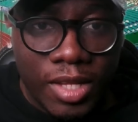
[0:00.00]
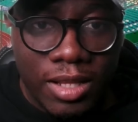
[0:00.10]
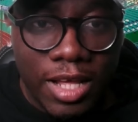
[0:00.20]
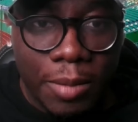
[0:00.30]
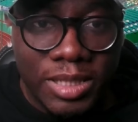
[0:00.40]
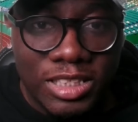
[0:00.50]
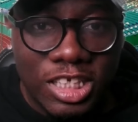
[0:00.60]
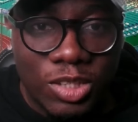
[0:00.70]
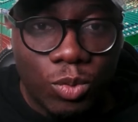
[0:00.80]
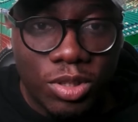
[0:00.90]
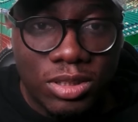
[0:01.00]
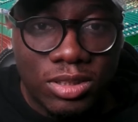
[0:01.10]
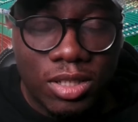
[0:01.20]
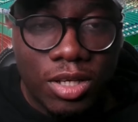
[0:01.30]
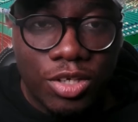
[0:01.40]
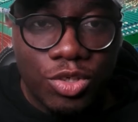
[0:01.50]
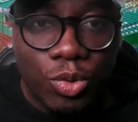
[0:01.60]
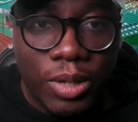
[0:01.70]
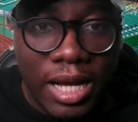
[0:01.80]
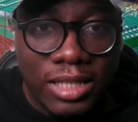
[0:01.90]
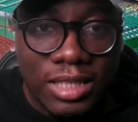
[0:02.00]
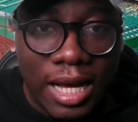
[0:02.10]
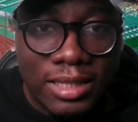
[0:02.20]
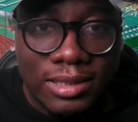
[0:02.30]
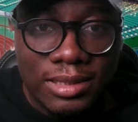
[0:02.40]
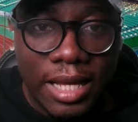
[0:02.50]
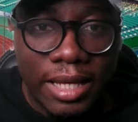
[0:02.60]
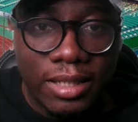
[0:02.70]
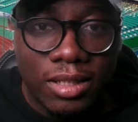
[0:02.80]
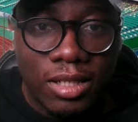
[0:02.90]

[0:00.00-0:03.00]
Let me see what you guys are saying.